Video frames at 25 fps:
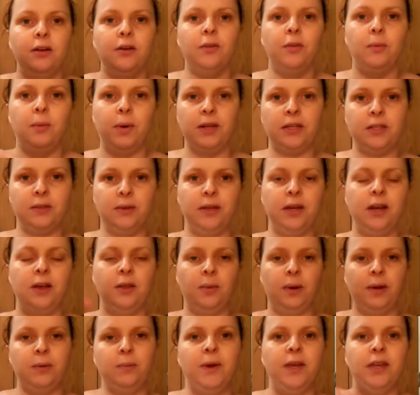not the wind up, you know,
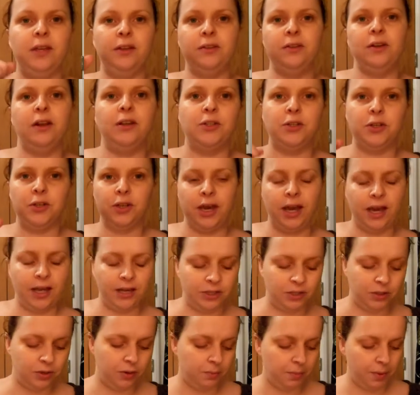the one where you'd like do the
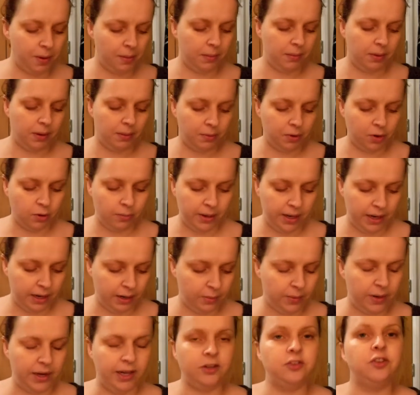handle. But my mum got me a
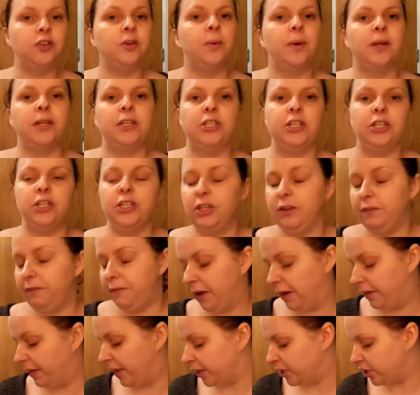little electric one, so she
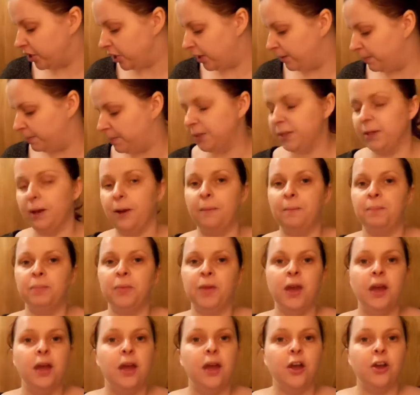found that cheap. So
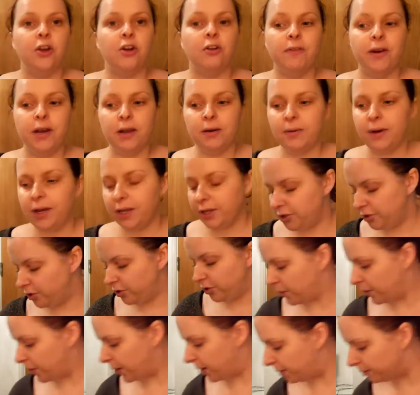got me a little
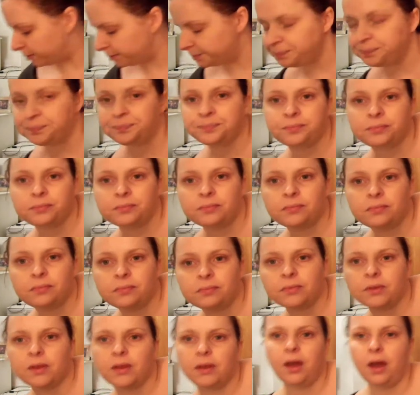electric one.
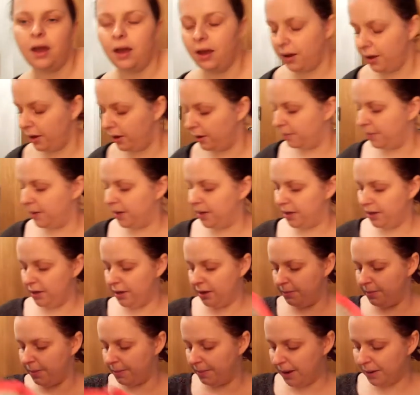My
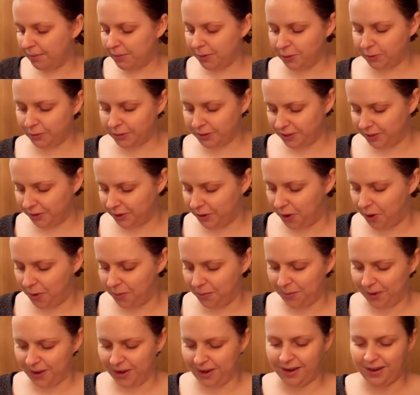mum also
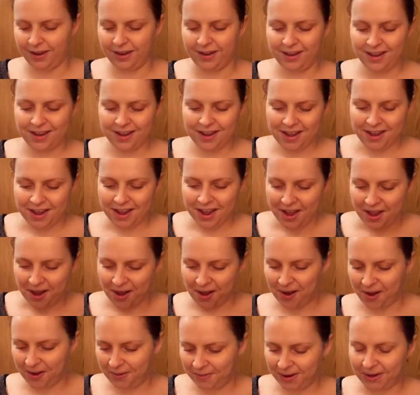got me,
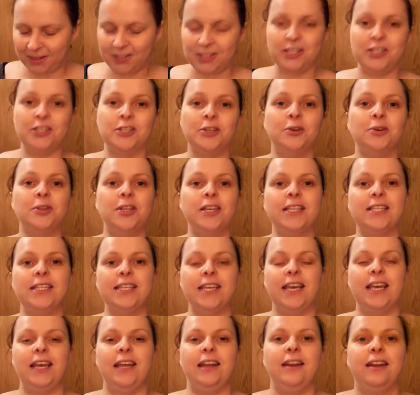I just saw
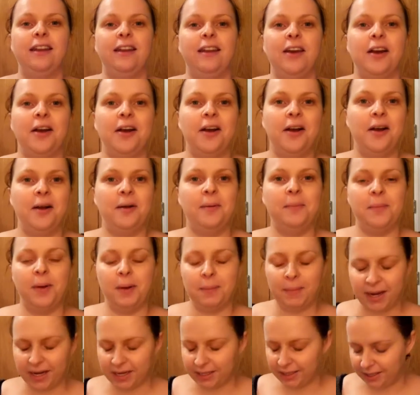this in
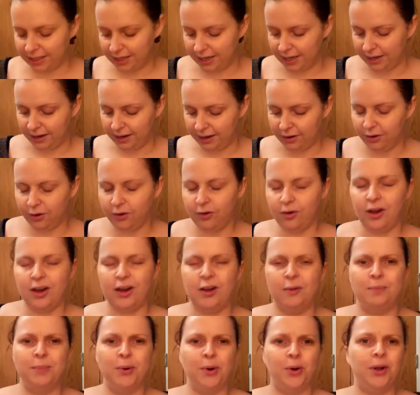a magazine or
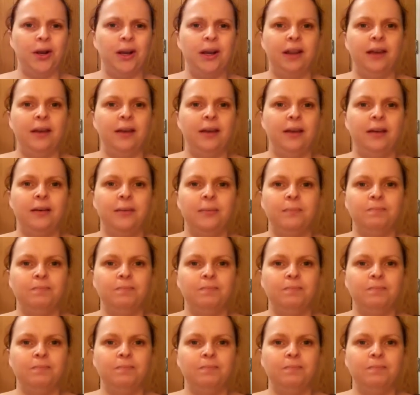like a booklet